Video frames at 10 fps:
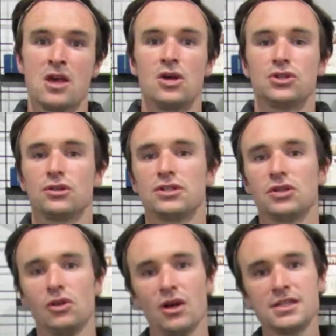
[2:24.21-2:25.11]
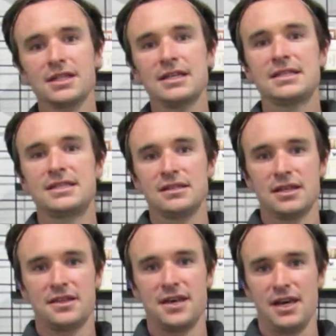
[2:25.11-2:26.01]
So there's a lot to consider
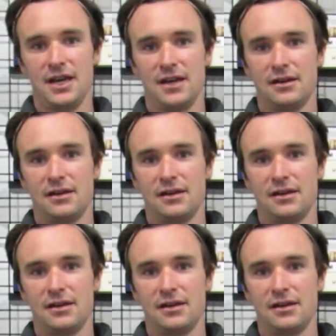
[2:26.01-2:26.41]
there.